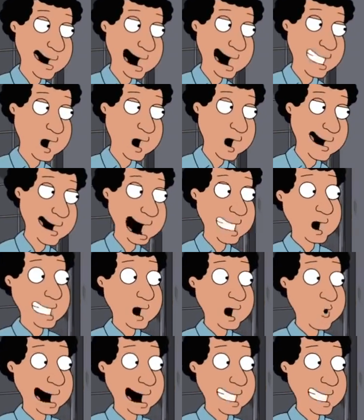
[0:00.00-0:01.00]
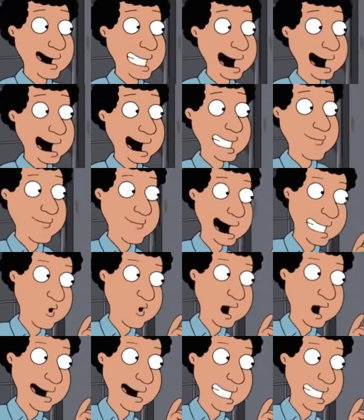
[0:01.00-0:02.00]
together. I don't know what it is, but we're
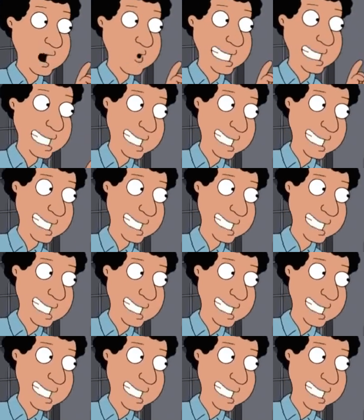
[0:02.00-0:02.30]
gonna do